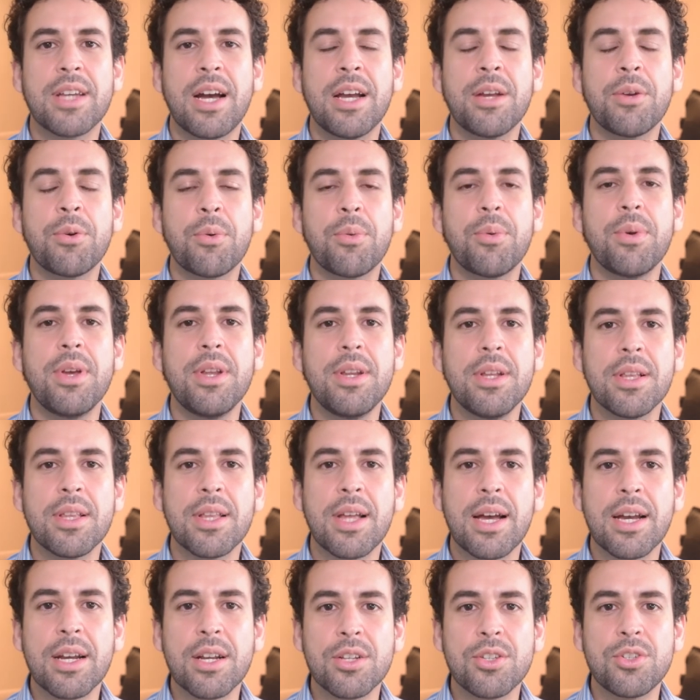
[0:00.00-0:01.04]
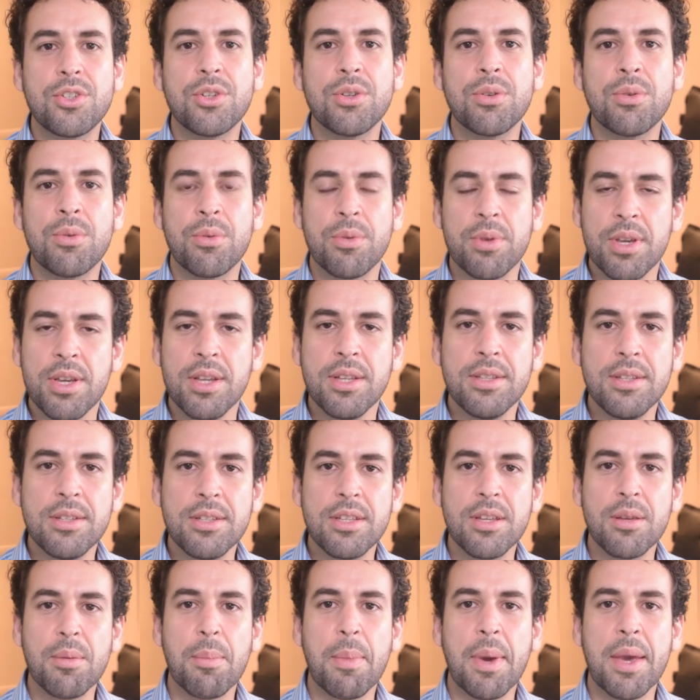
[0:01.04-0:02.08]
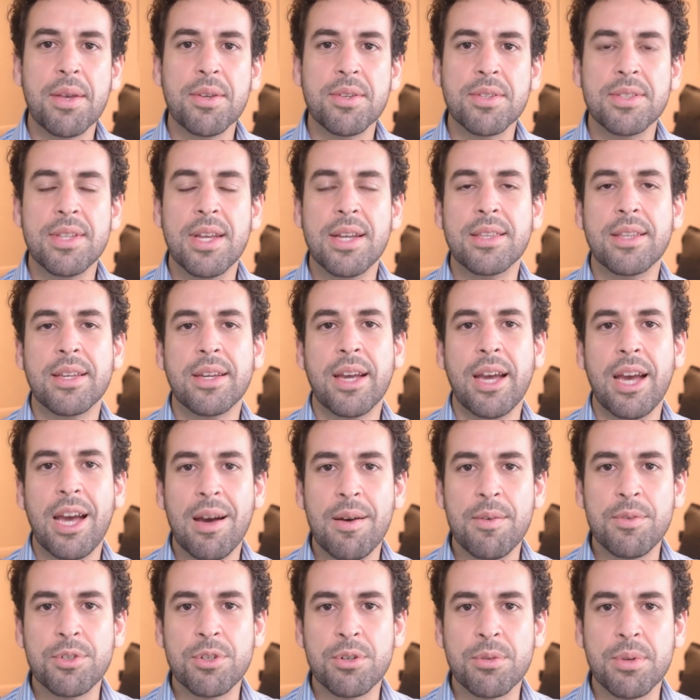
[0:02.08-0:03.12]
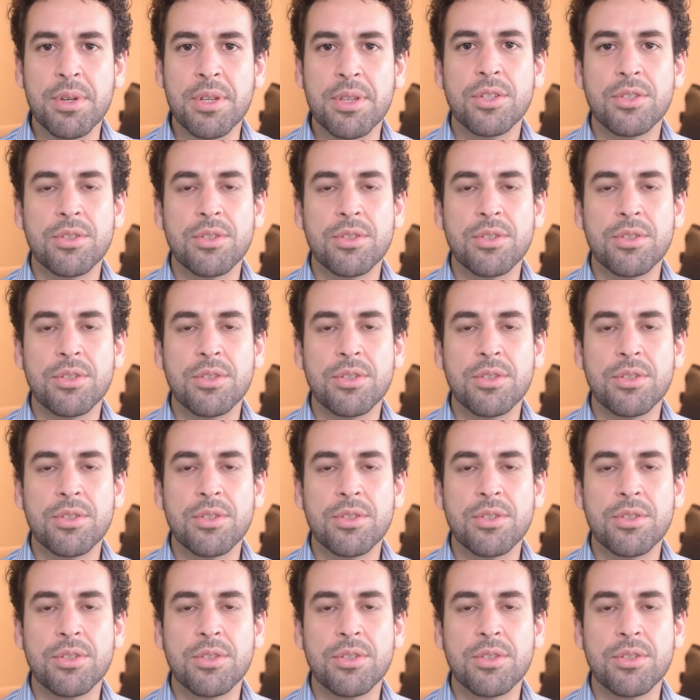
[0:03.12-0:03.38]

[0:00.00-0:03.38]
I really like to read the emails that I have to read.